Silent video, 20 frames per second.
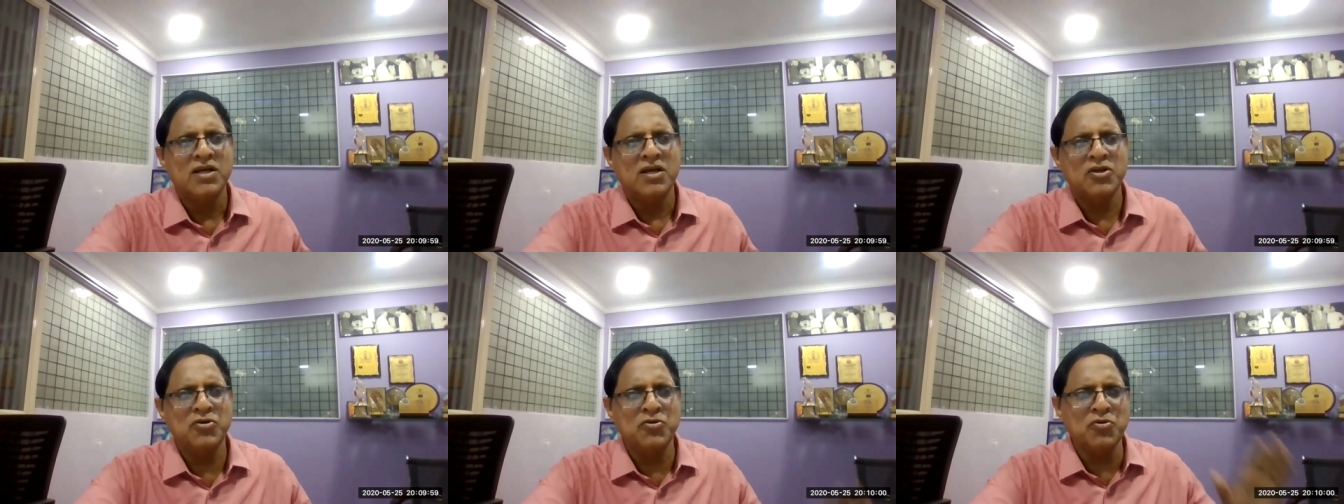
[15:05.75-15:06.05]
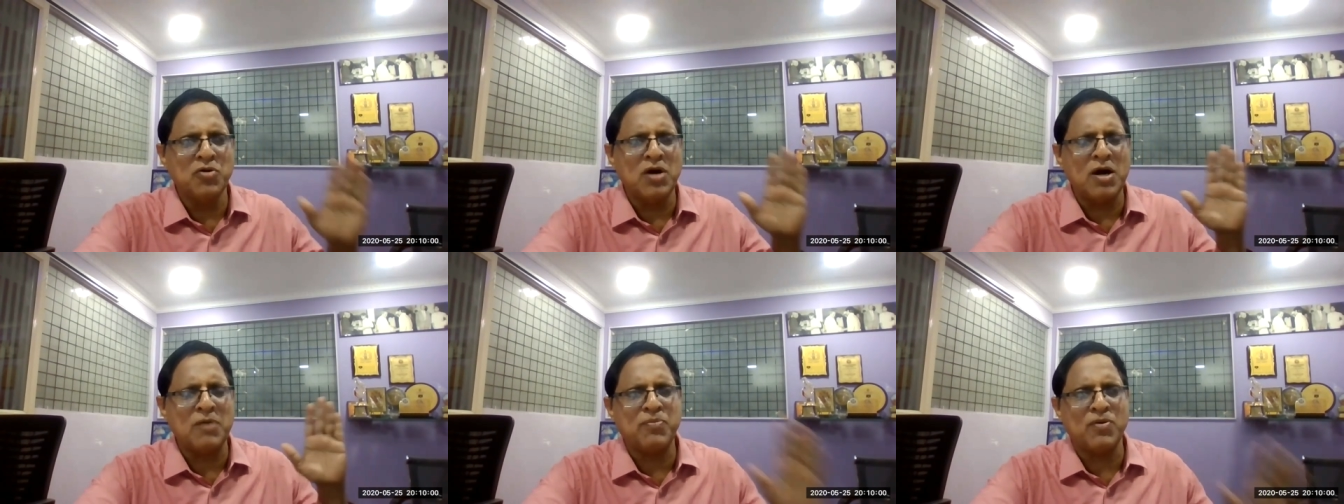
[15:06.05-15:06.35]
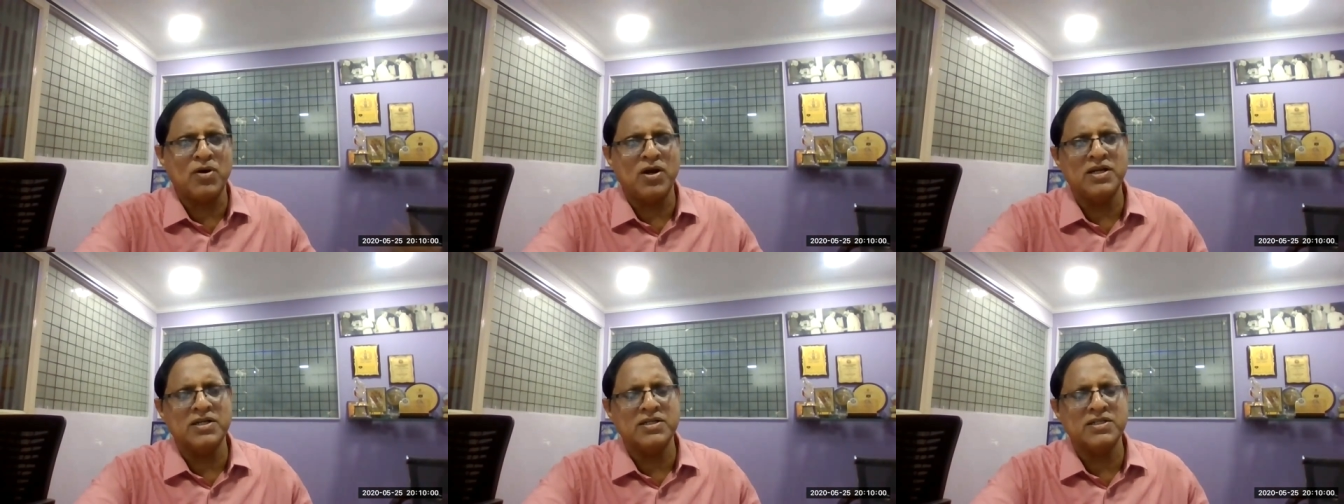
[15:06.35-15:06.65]
you
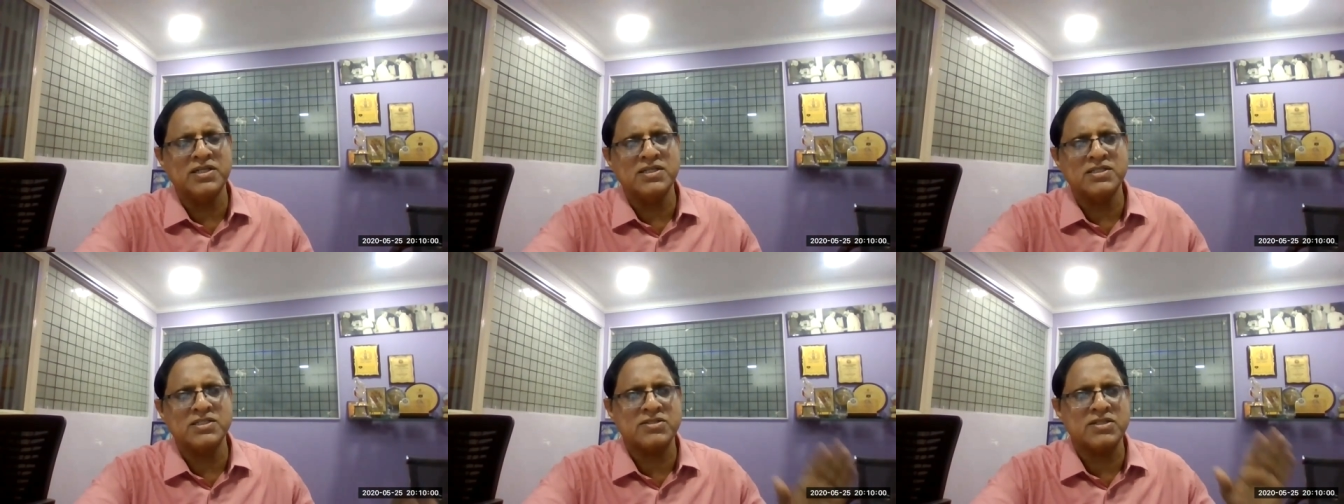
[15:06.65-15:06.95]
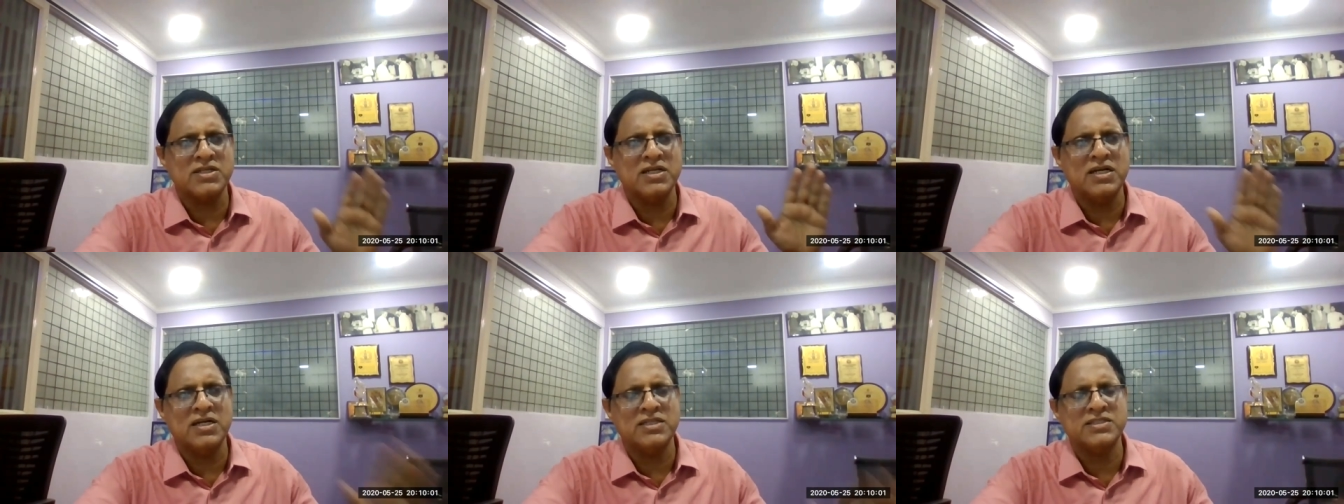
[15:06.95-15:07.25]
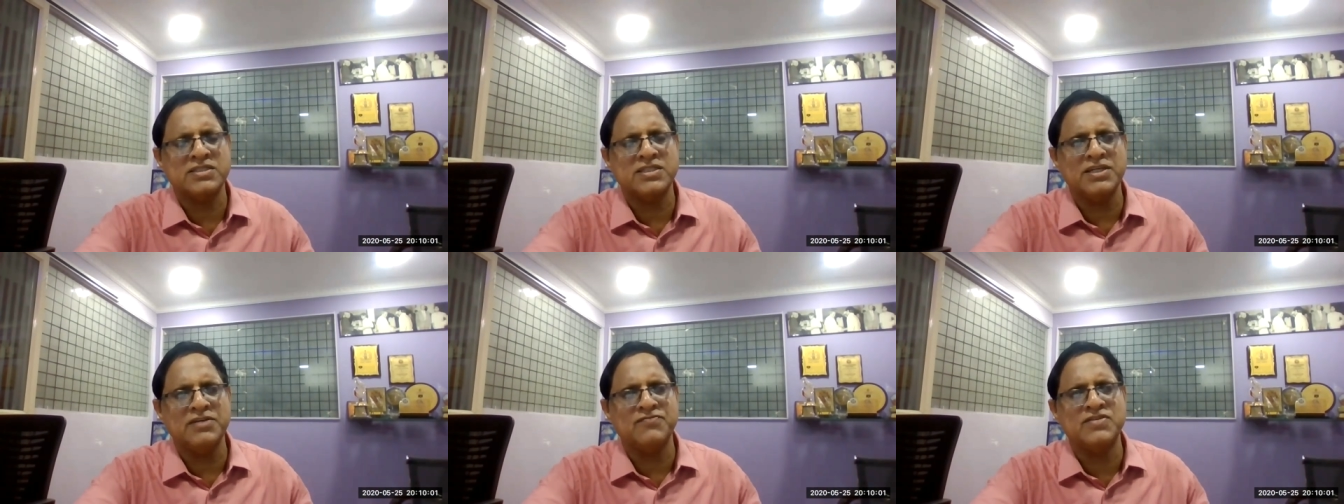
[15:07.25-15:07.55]
appoint this
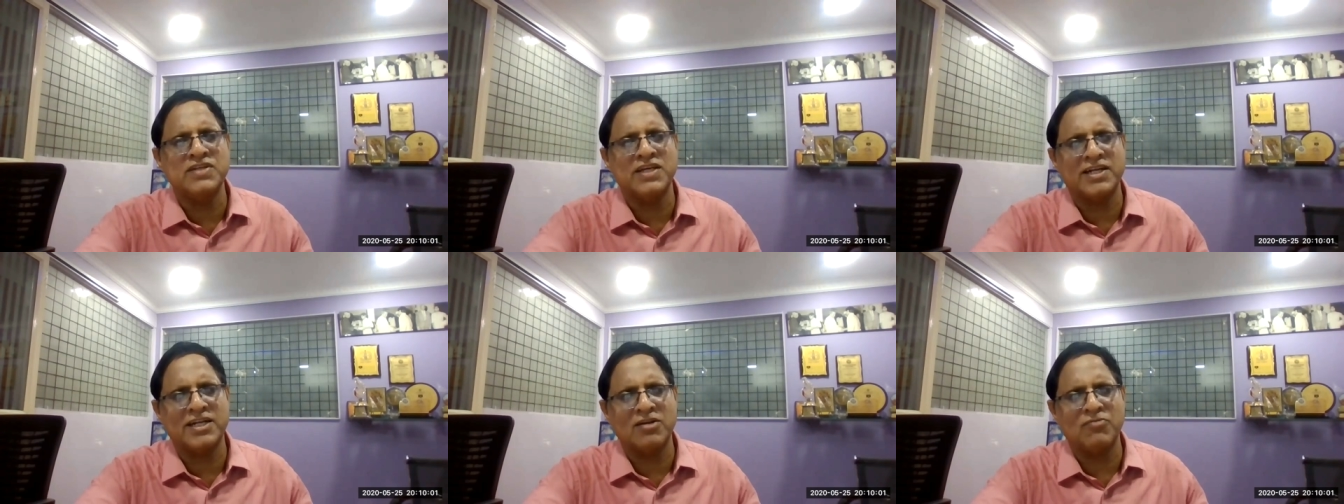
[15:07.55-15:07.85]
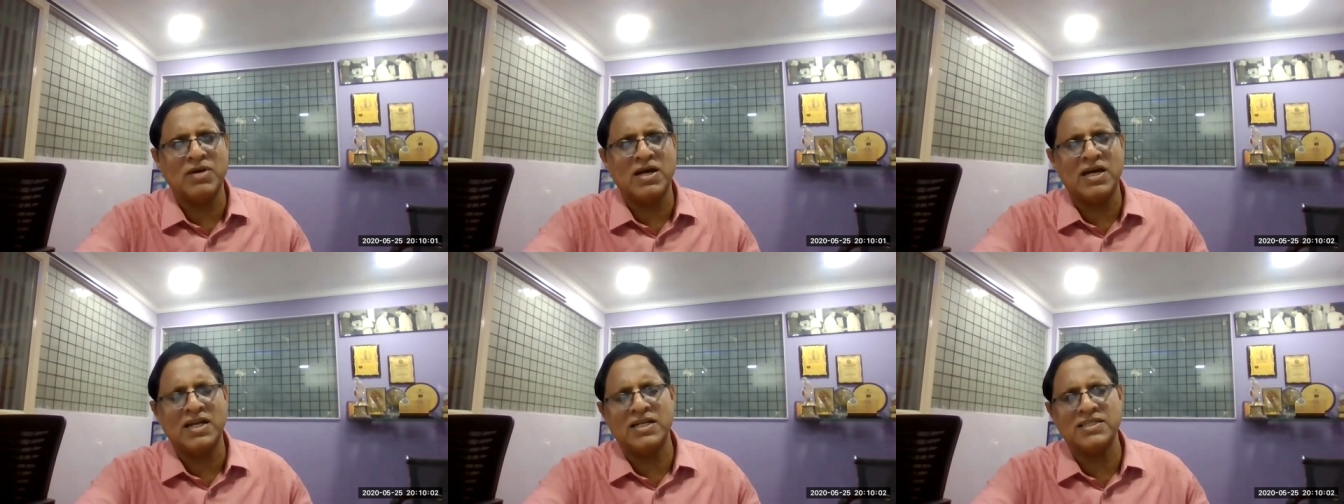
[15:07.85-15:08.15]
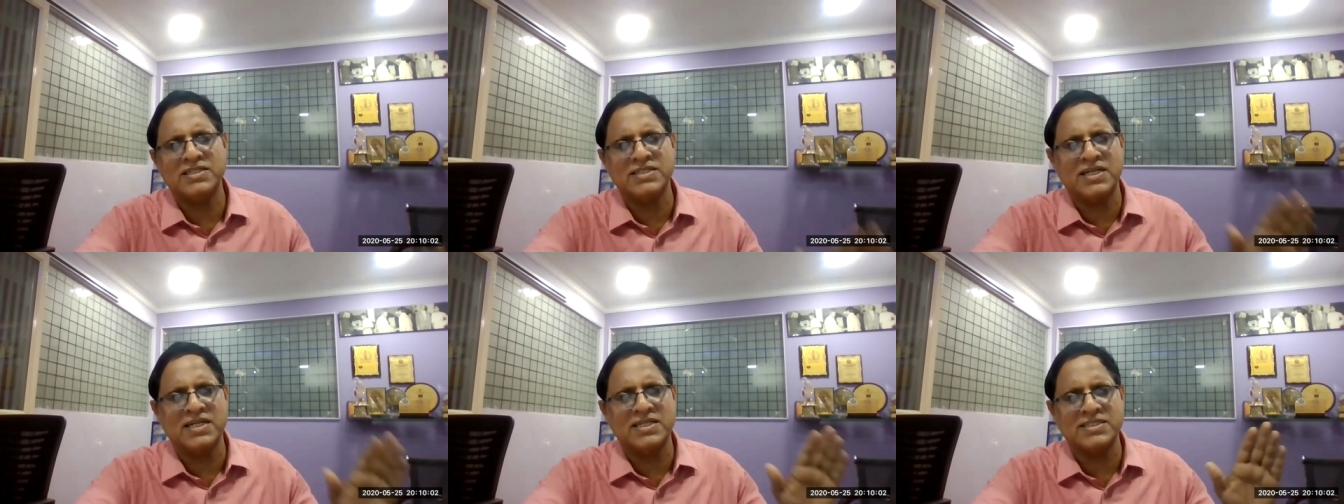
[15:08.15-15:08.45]
uh, chief general
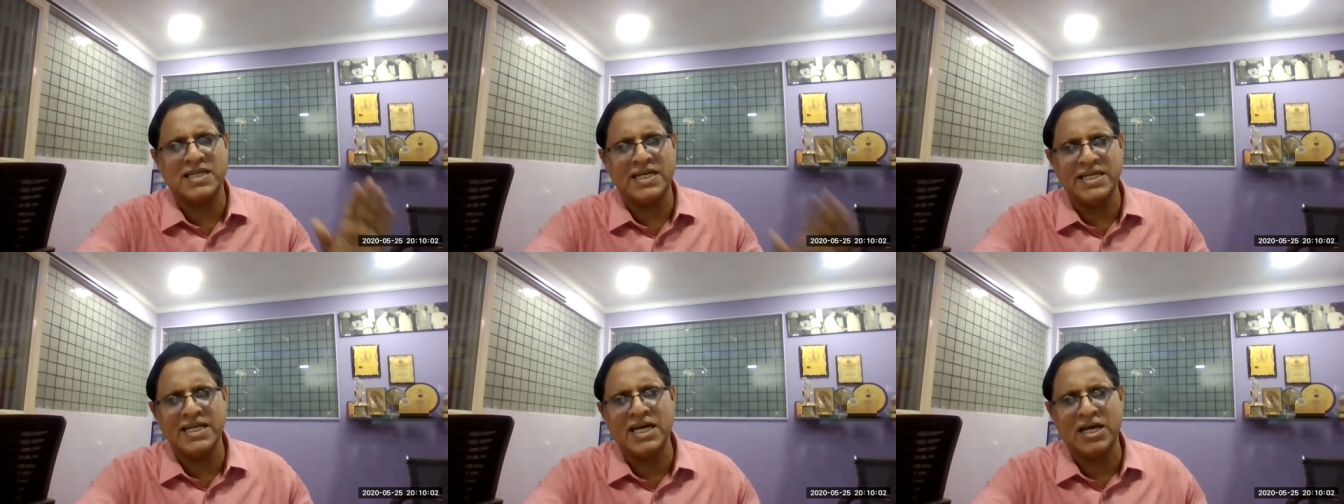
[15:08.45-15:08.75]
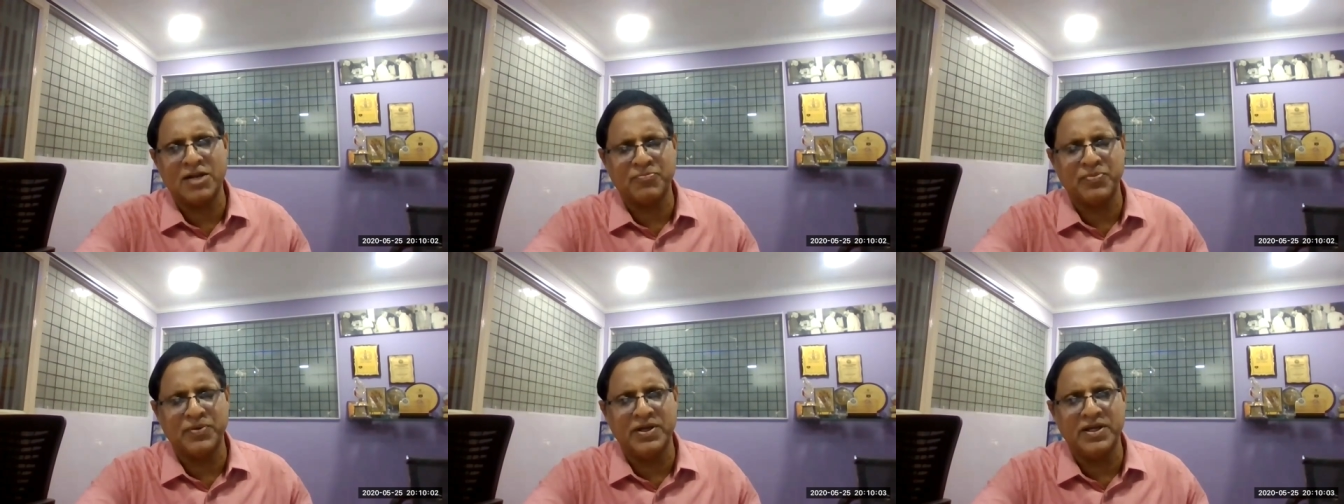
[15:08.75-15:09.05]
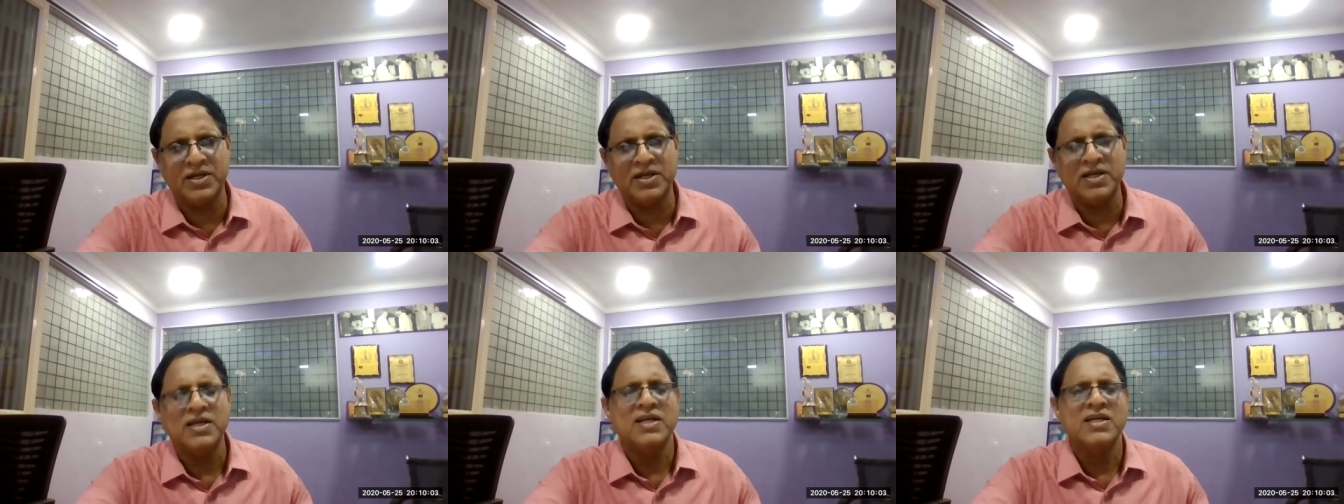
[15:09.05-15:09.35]
manager as
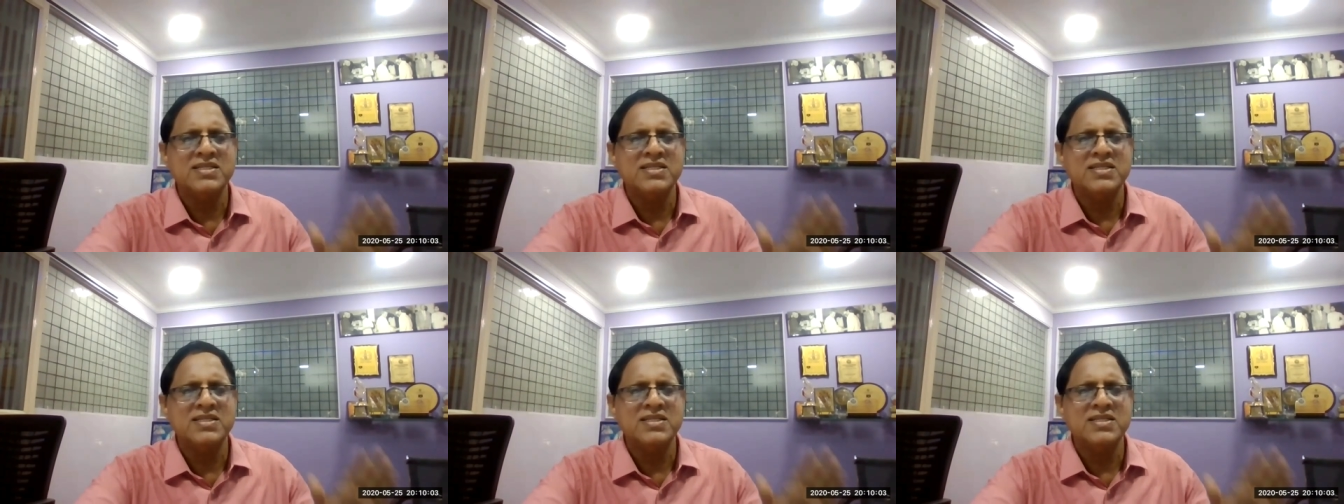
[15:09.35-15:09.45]
IRP,